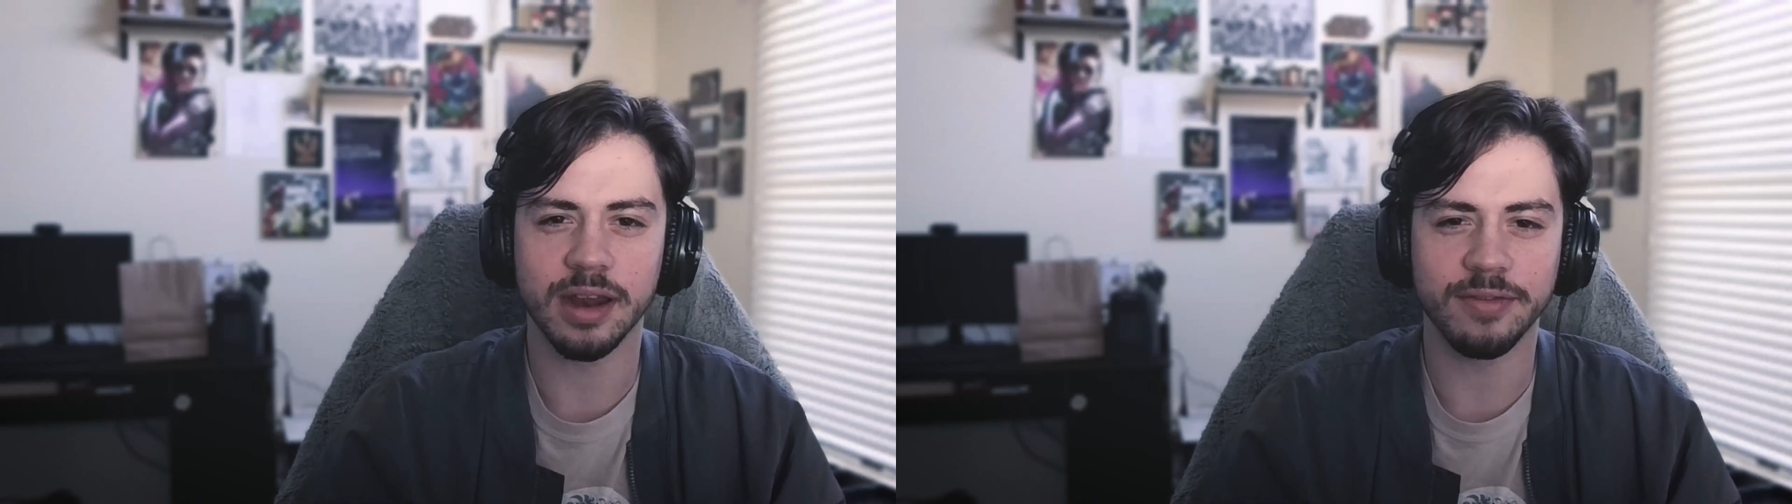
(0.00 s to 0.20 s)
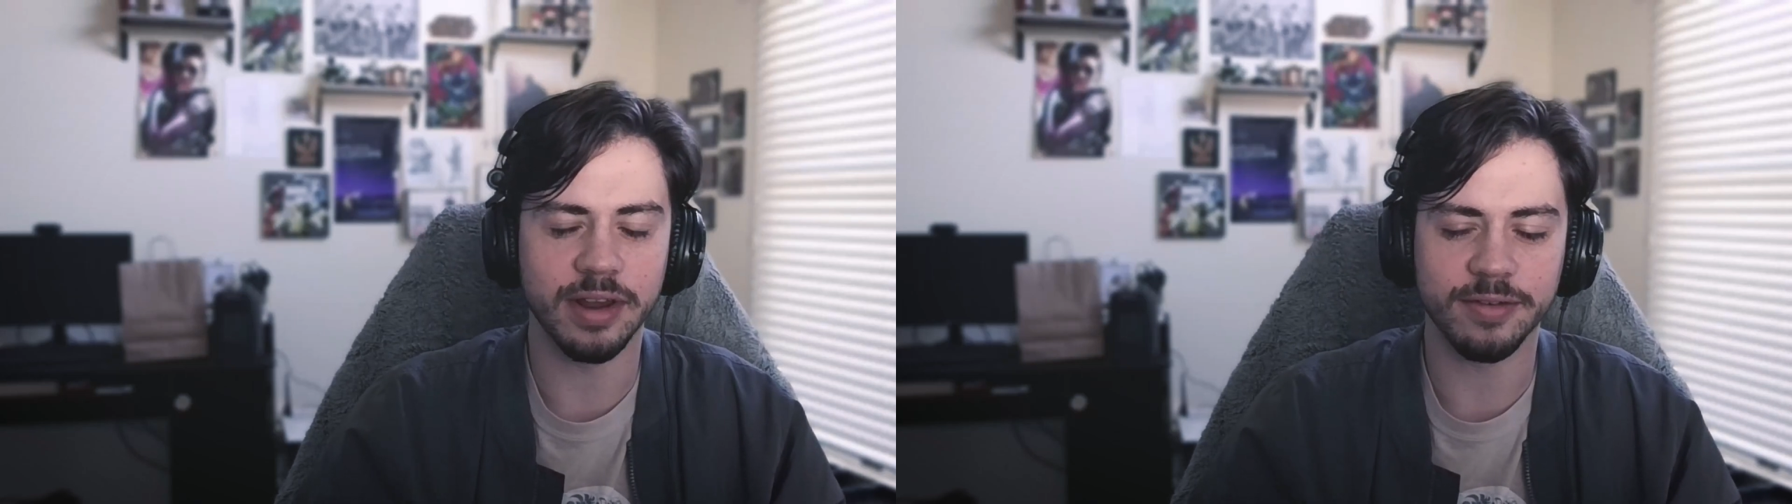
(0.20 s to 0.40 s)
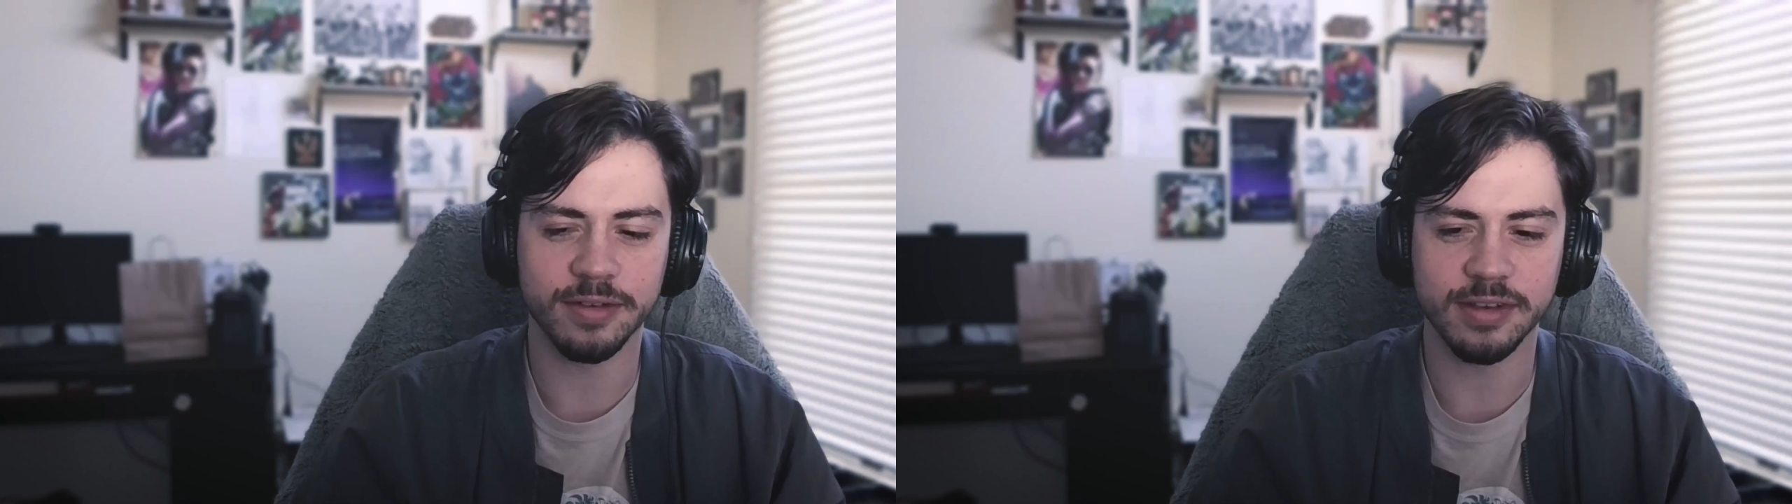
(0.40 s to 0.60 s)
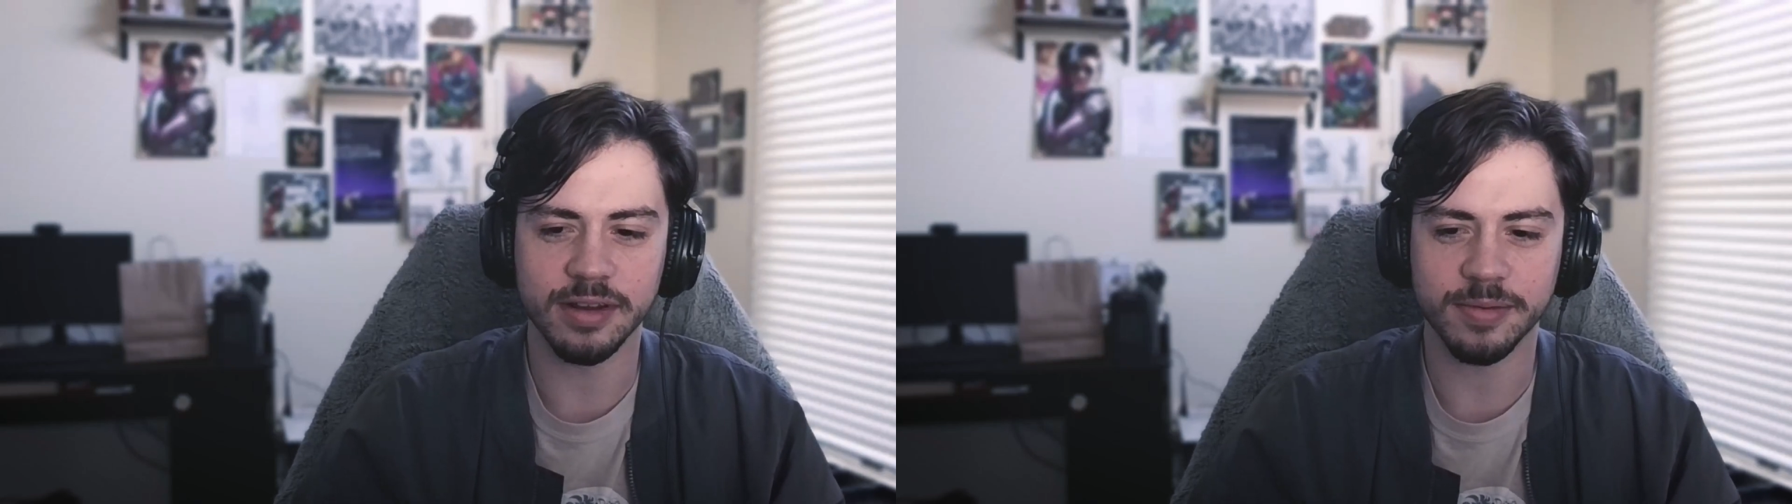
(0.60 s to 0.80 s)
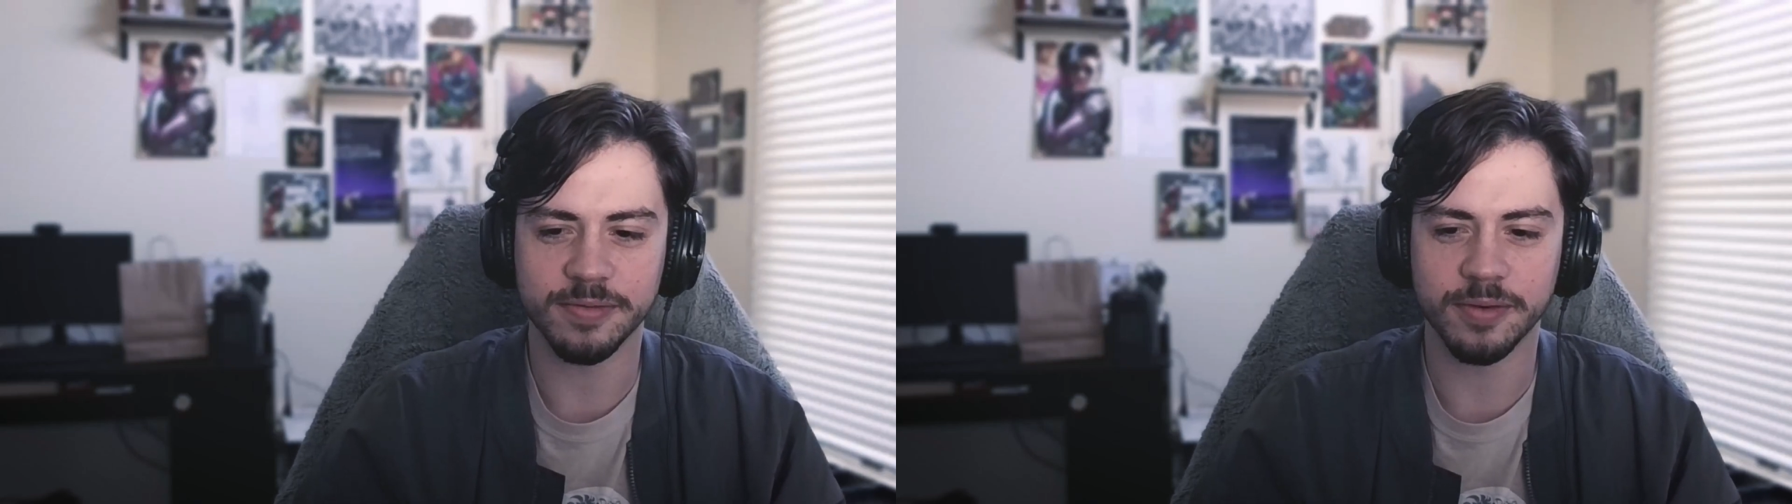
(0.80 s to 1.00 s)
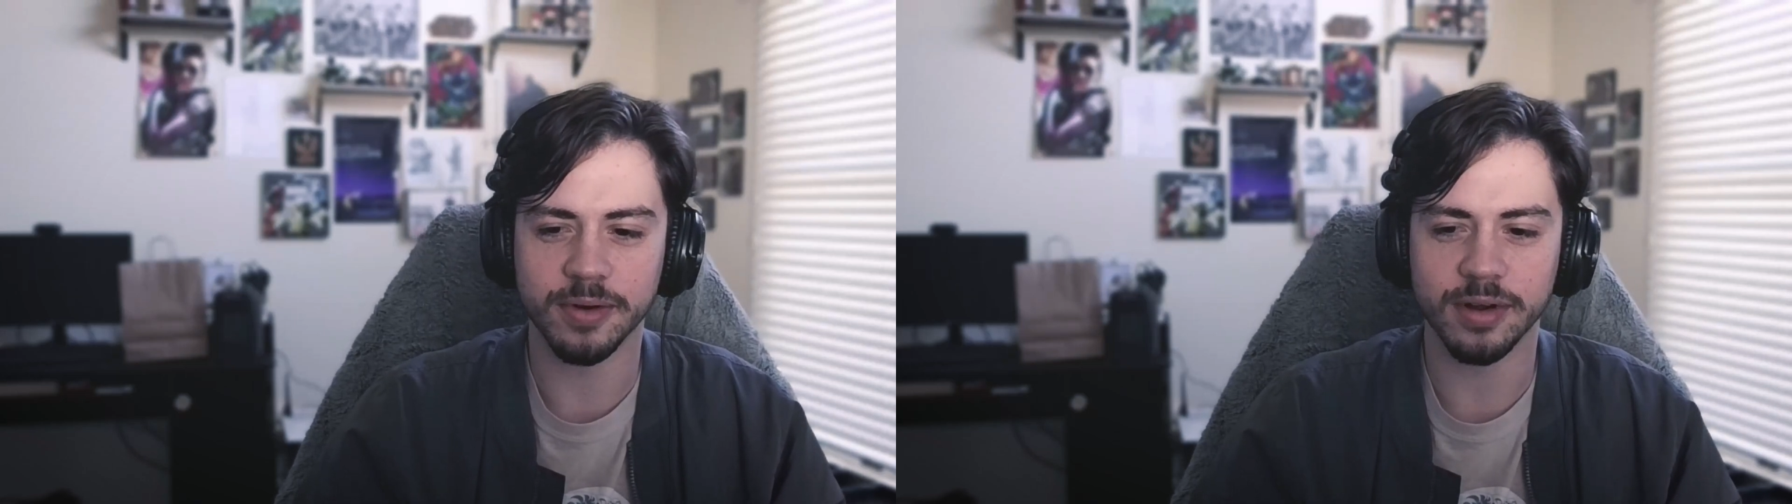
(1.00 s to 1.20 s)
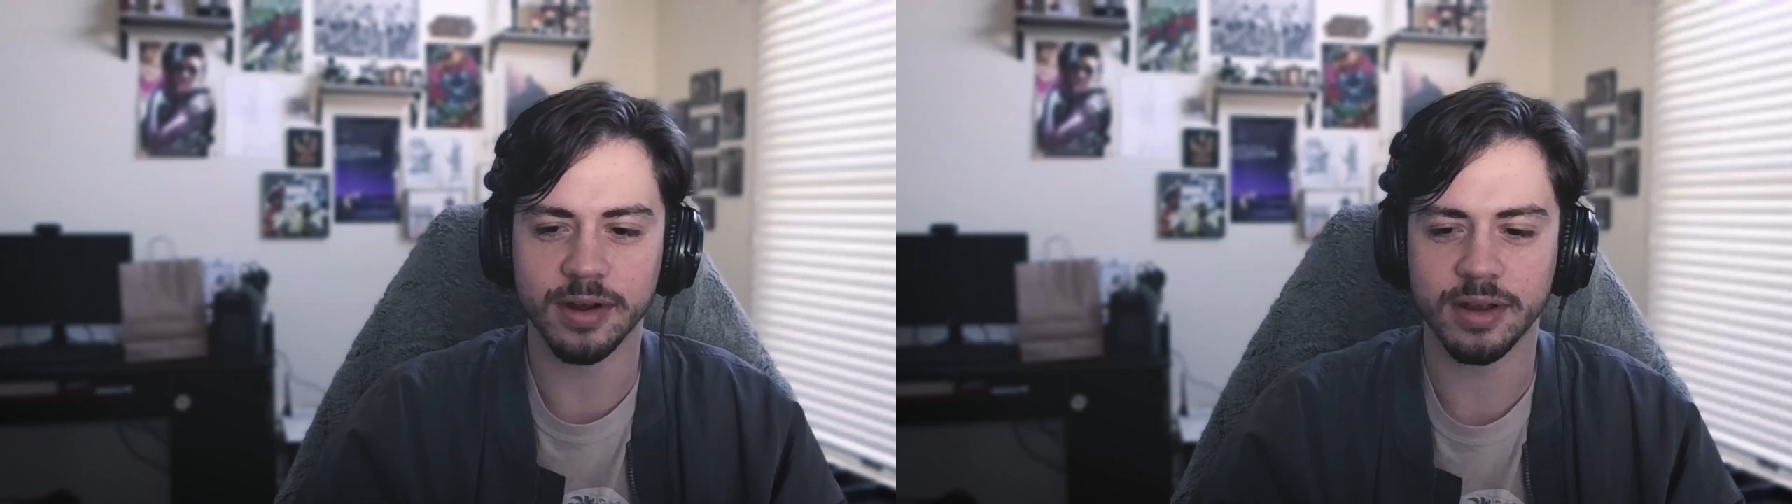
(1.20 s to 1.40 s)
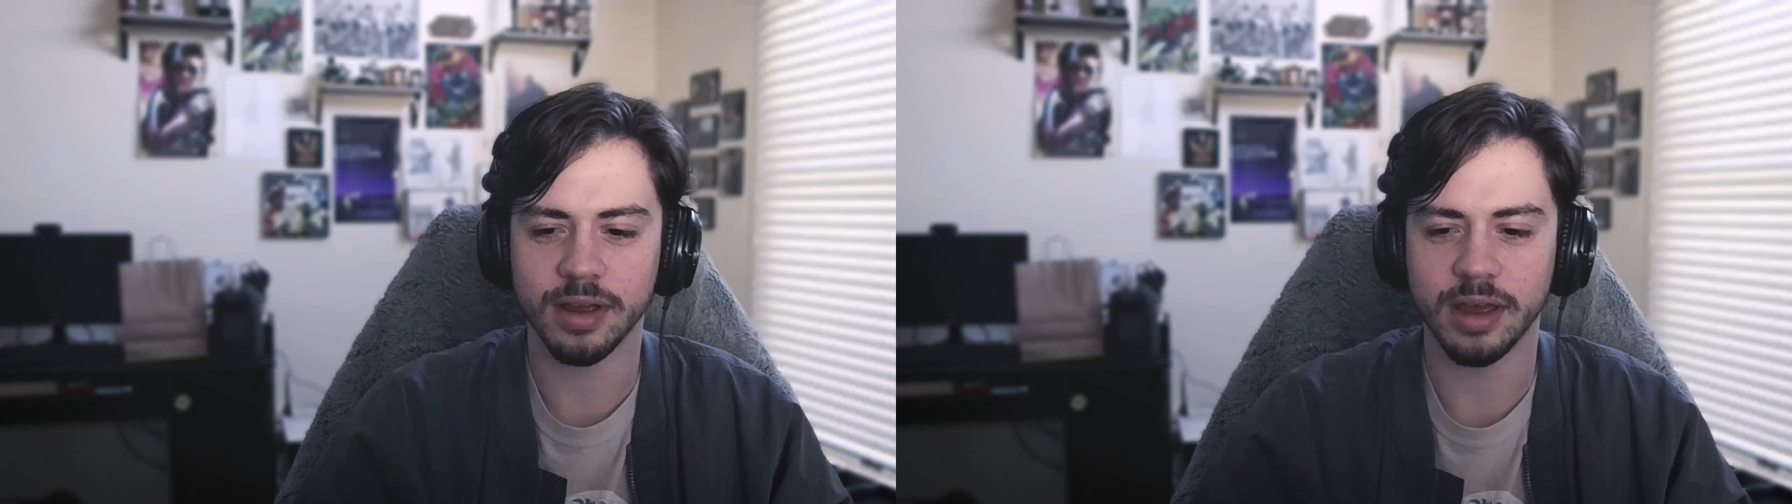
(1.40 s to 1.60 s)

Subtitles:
and I've never seen it before,